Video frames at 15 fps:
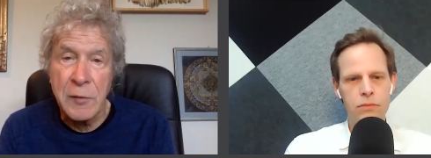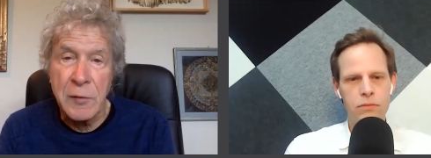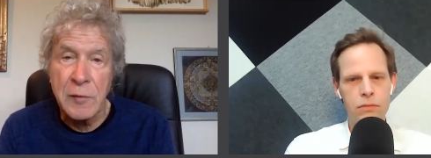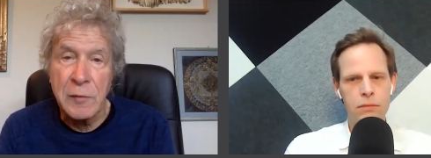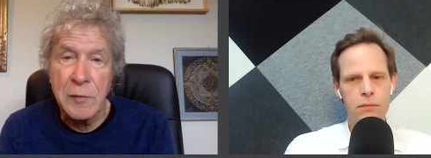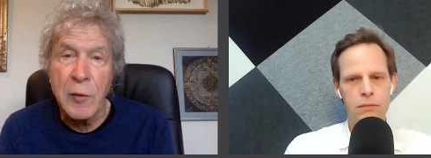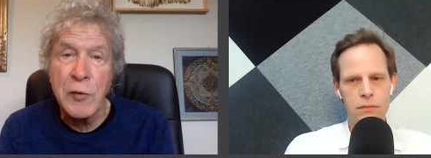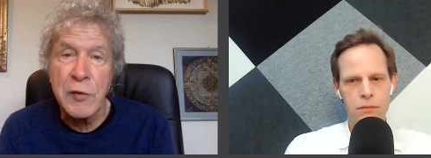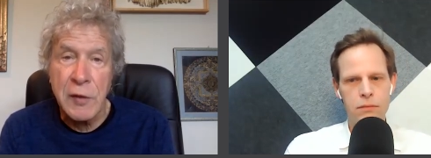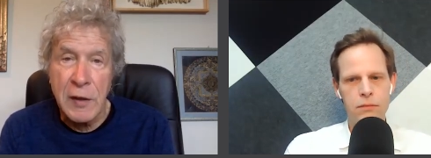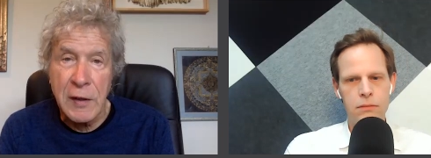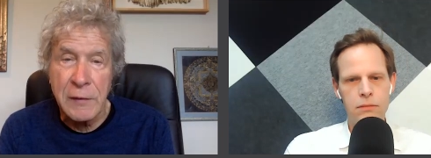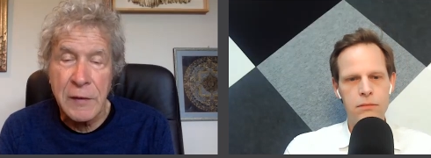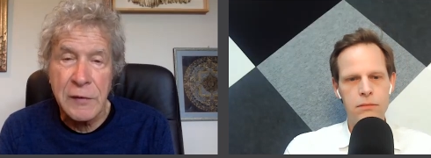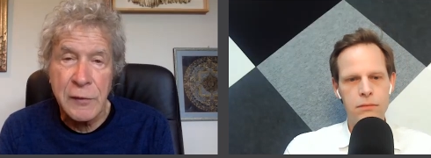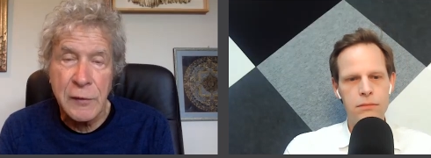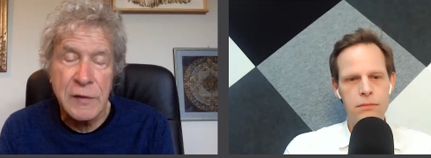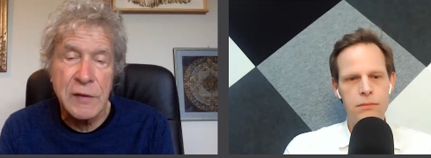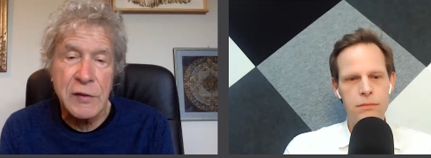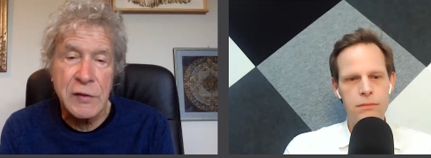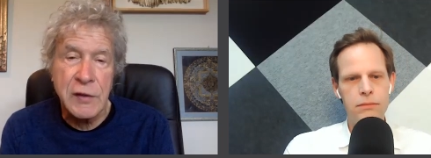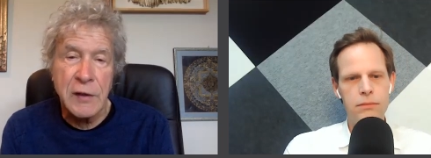Speaker 1: or most all of us are in
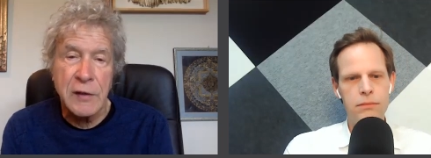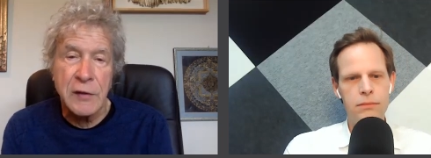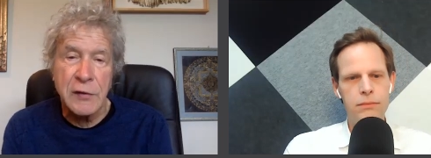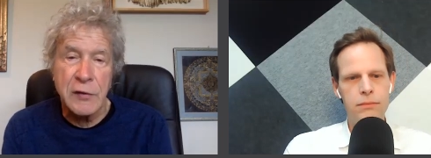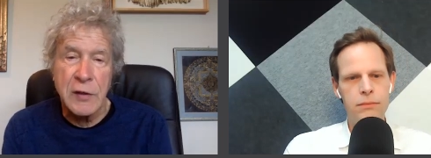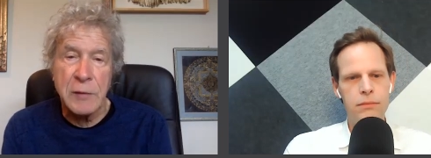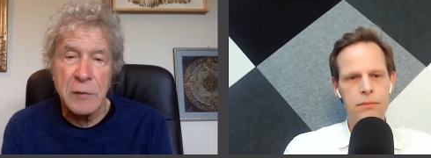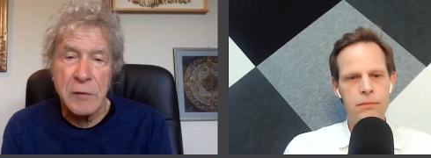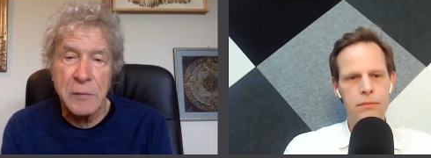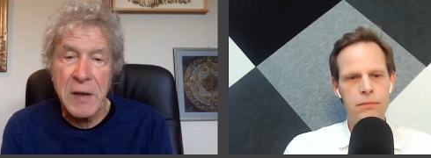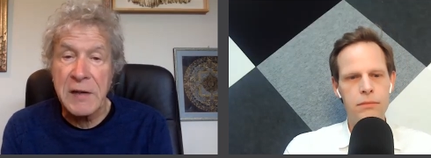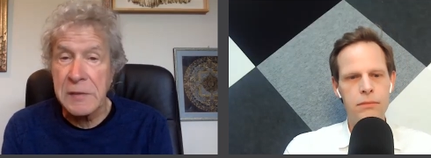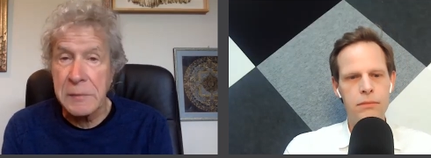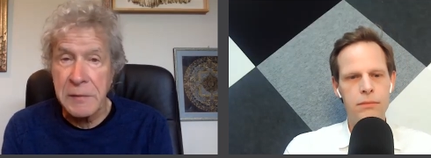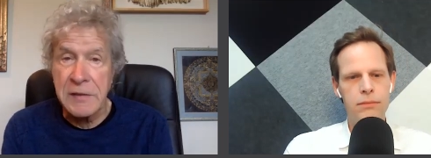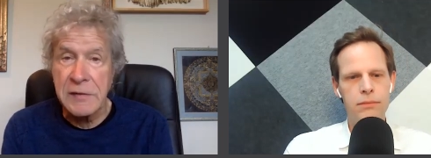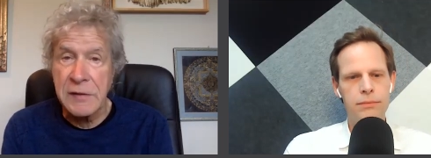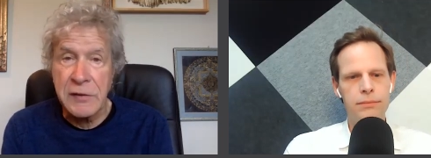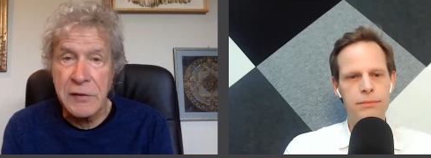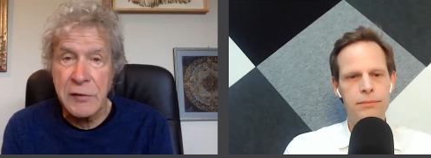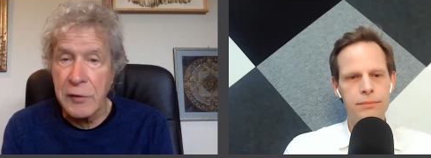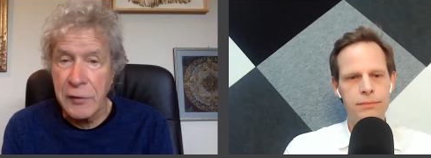the shared dream of
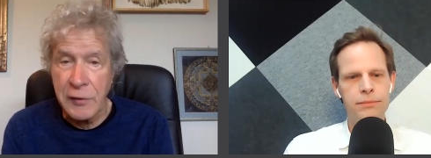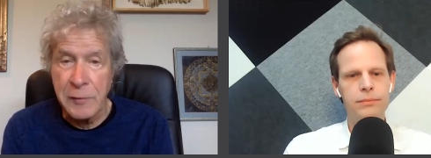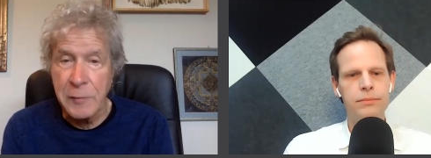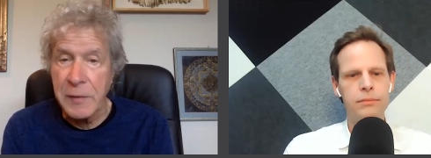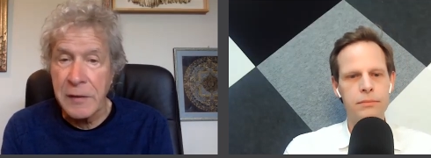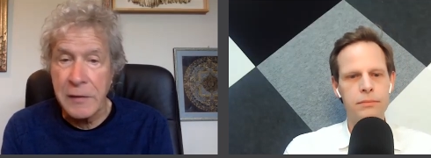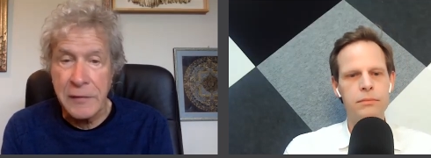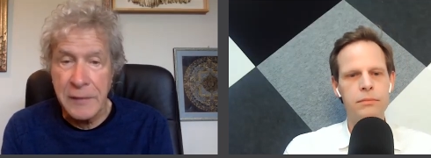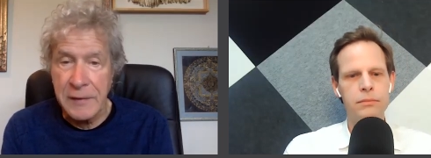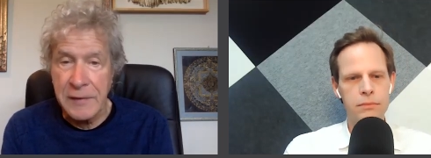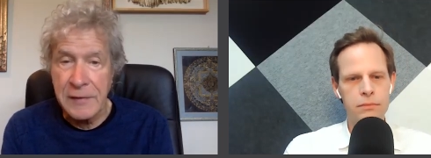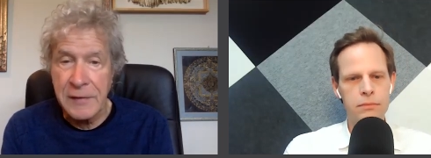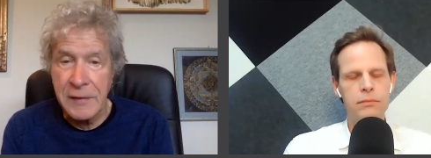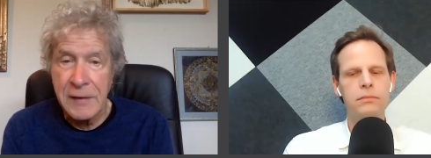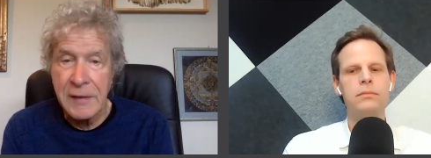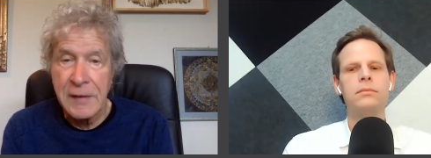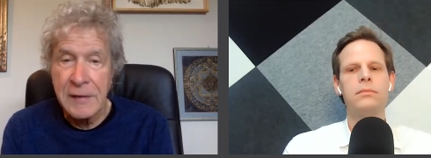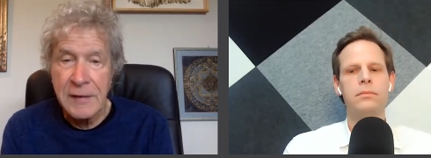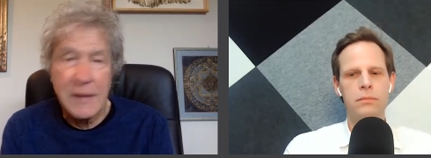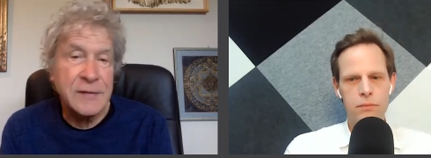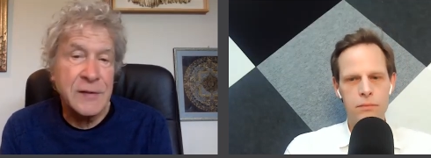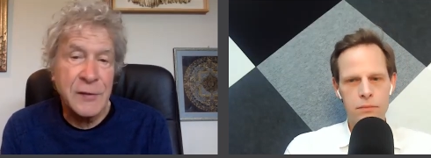maximizing short-term benefits
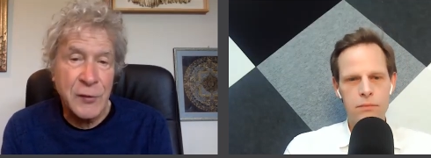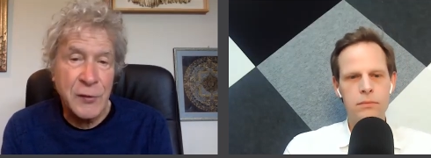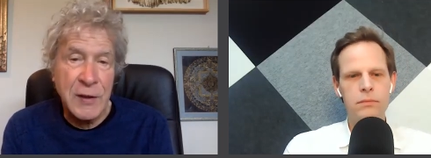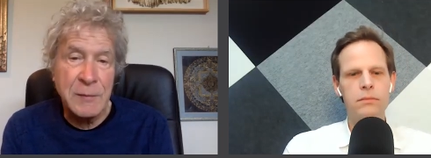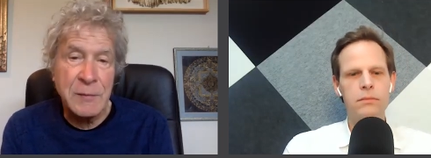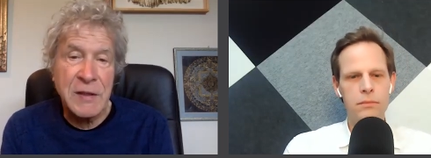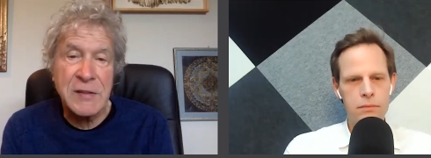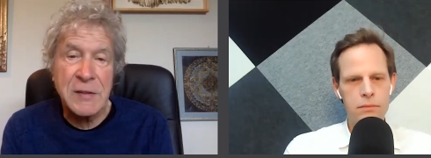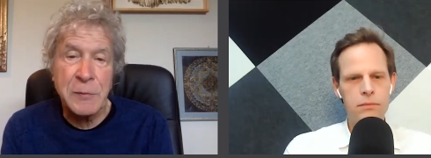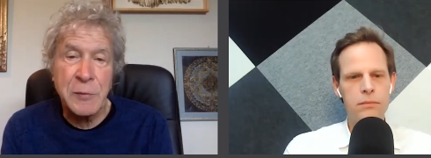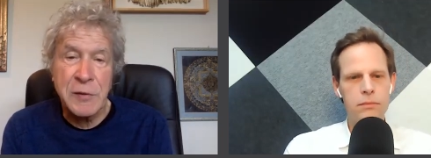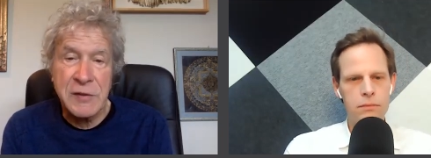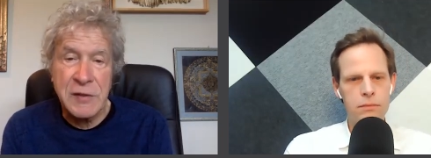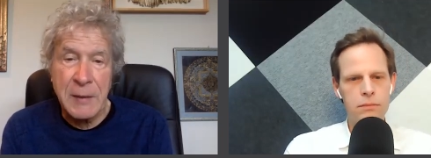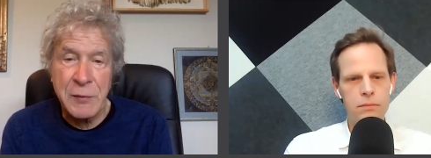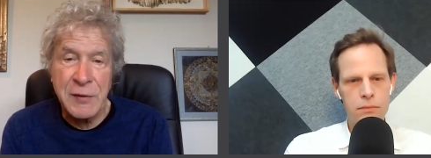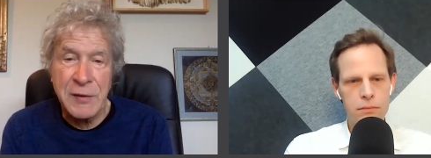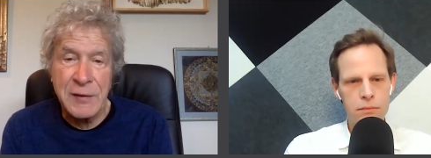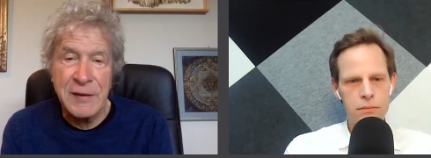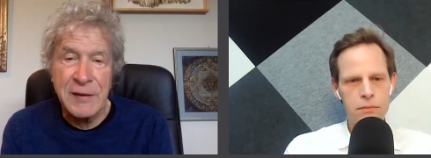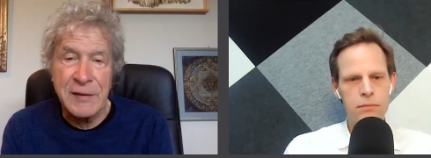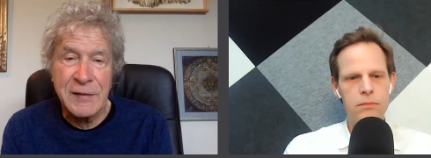that's a dream that's a
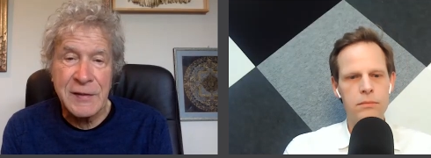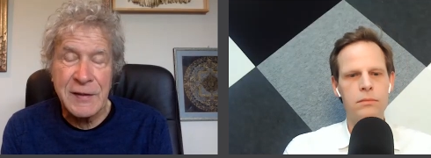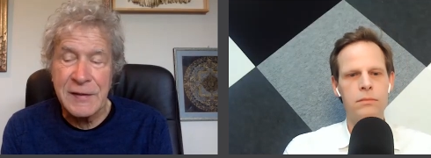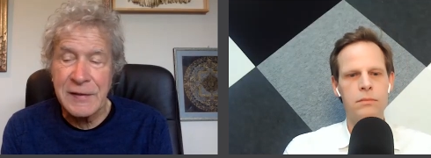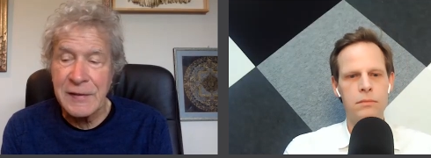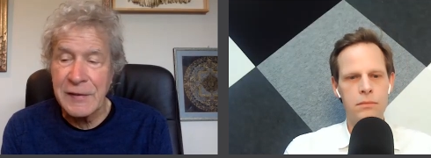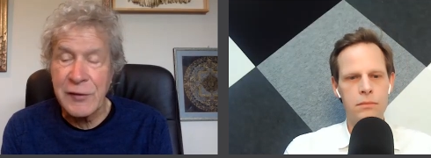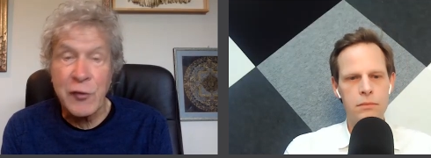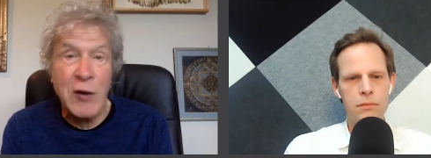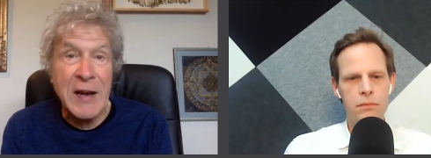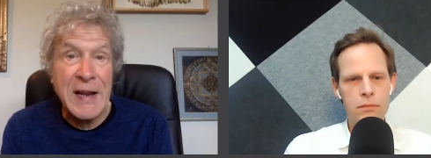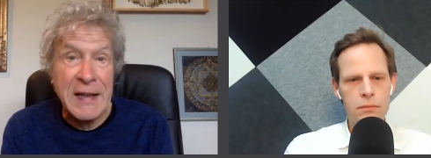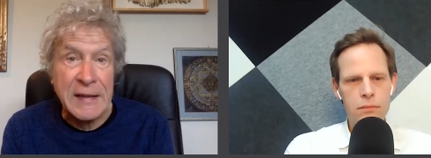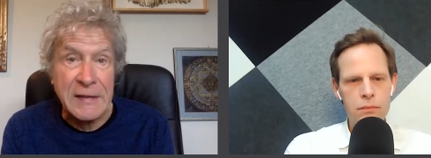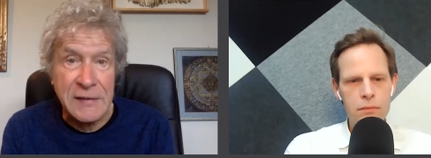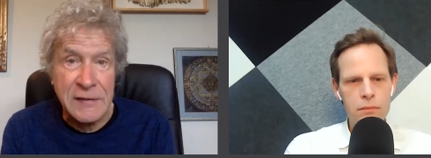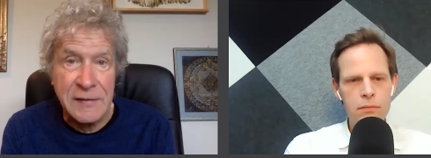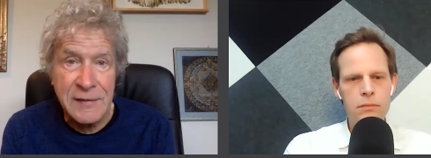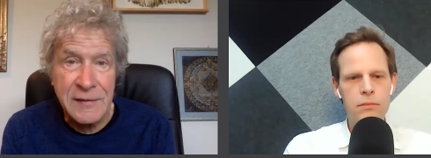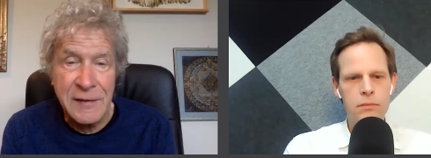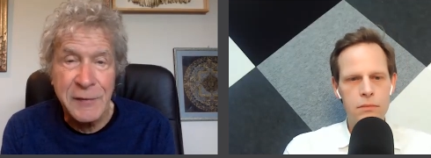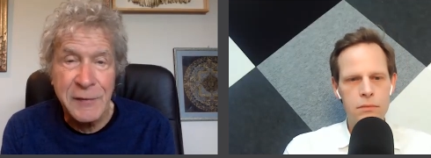perception it's it's a
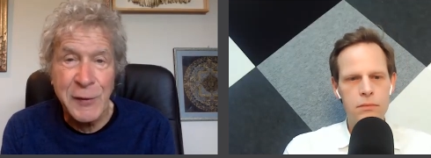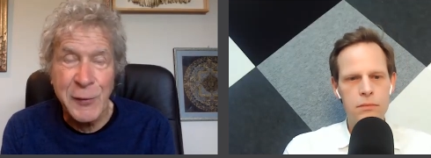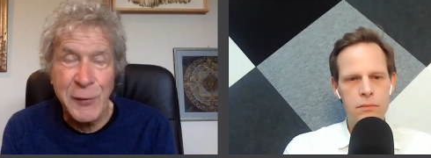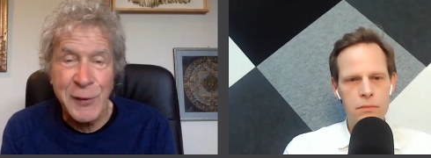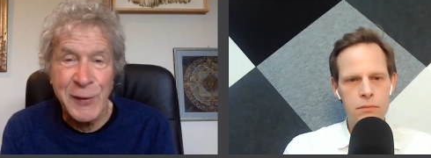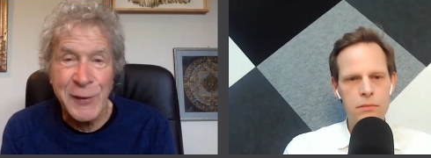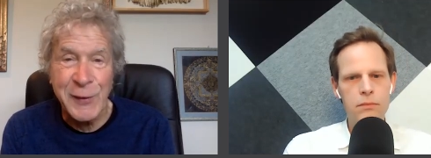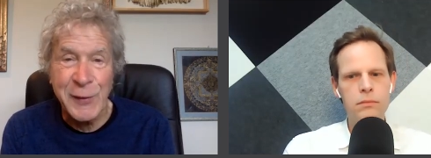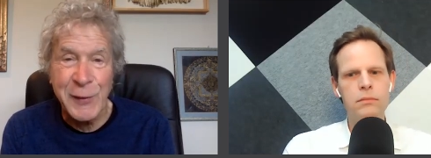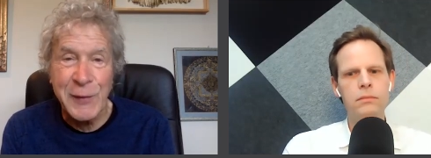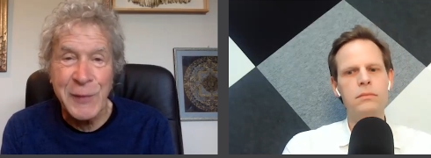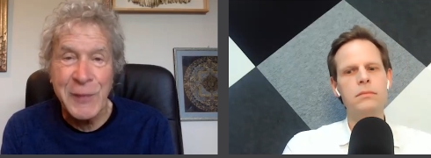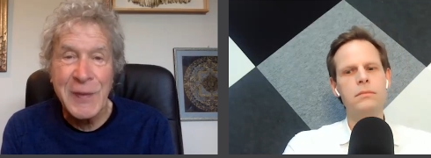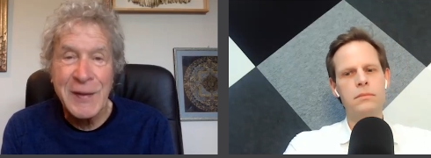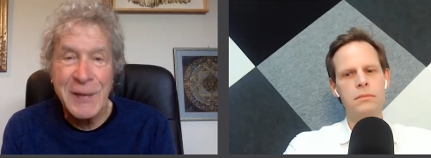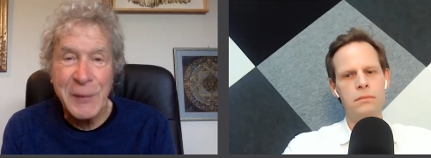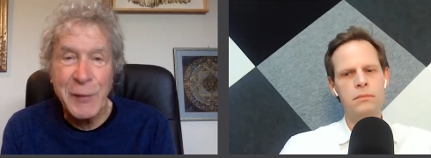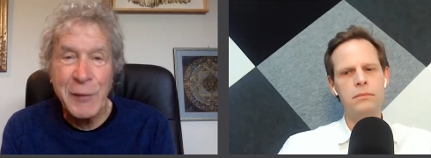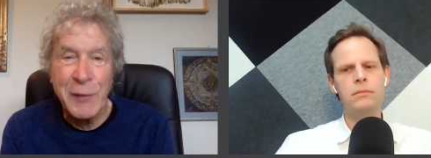trance if you will that we've mm.